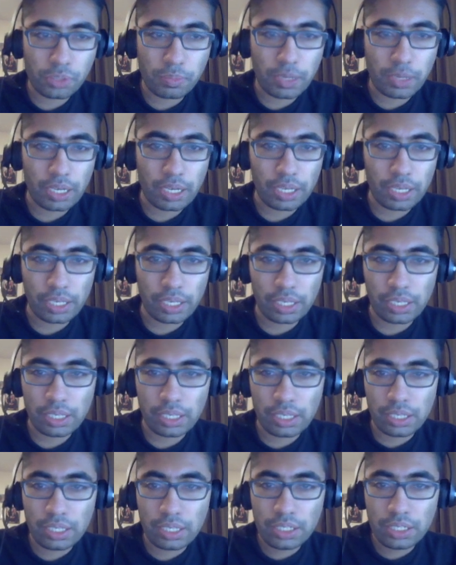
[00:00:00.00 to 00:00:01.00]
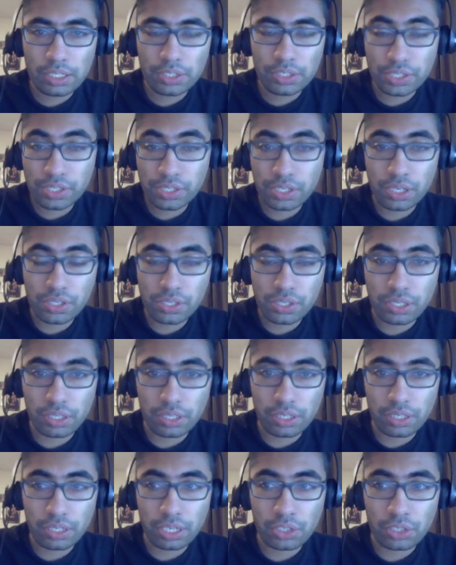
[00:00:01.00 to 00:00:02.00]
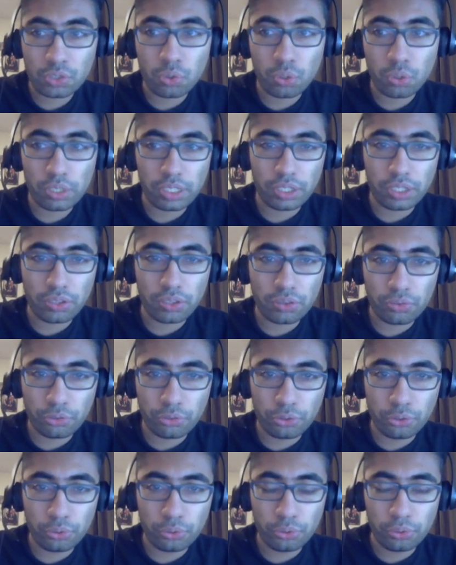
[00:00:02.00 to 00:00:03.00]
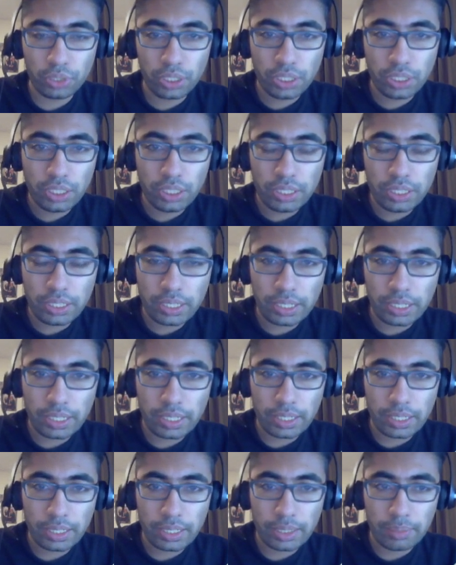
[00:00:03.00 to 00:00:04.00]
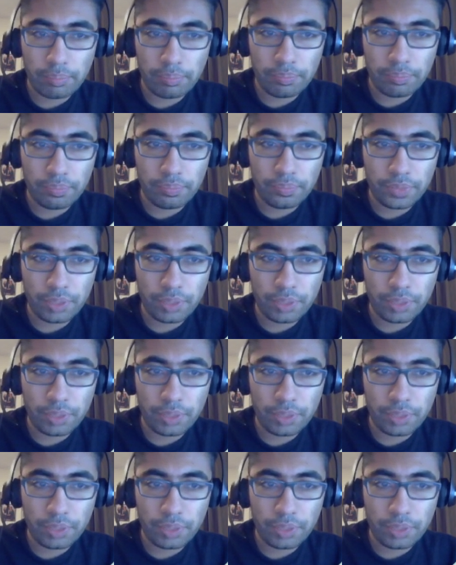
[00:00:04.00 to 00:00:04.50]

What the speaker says: by discussing and talking through the